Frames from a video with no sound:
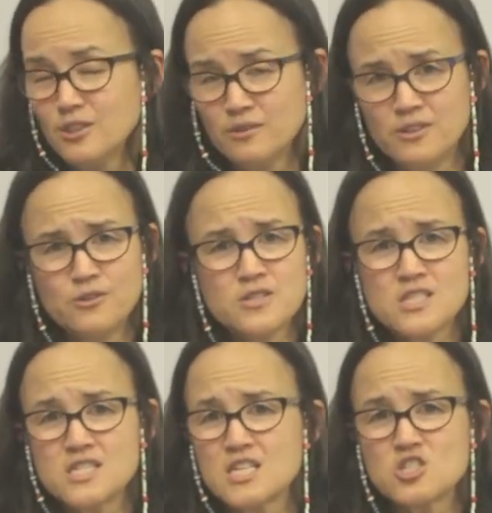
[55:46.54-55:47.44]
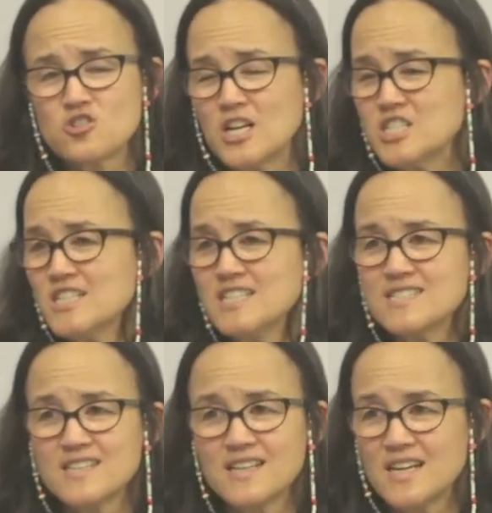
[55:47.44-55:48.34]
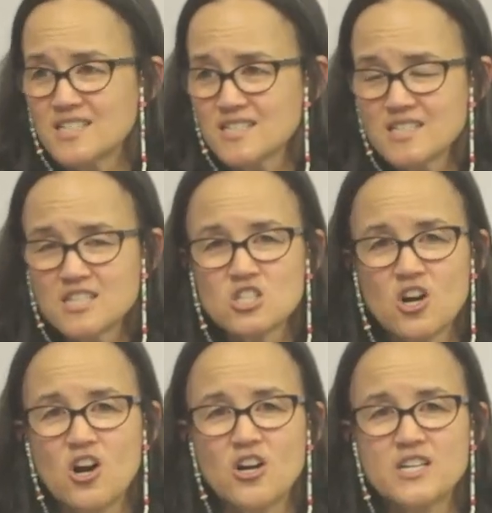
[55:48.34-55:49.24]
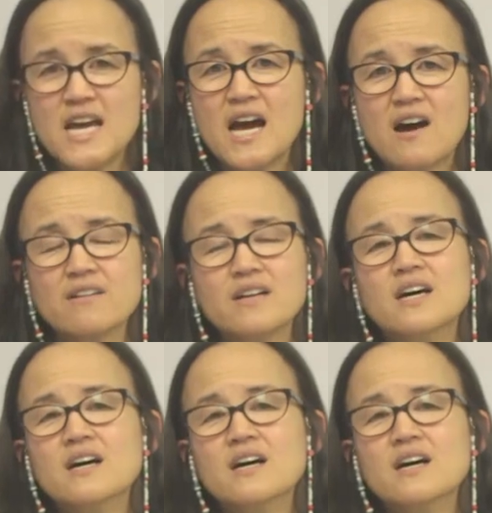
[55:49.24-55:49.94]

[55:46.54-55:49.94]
loses its stretchiness and gets scarred down.